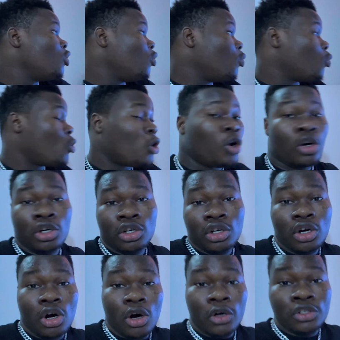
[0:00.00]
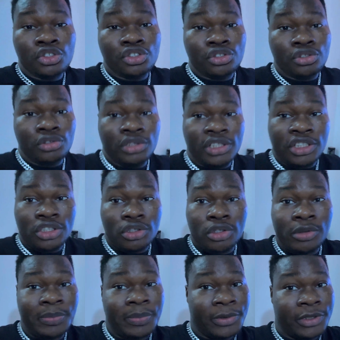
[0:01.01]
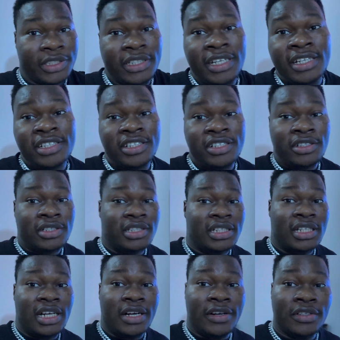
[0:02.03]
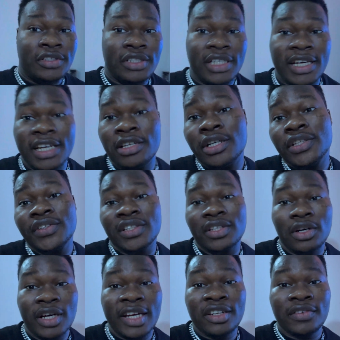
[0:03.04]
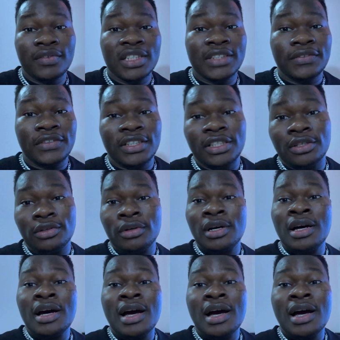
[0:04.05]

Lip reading: walk all through this whole process, just stick around to the end of this video.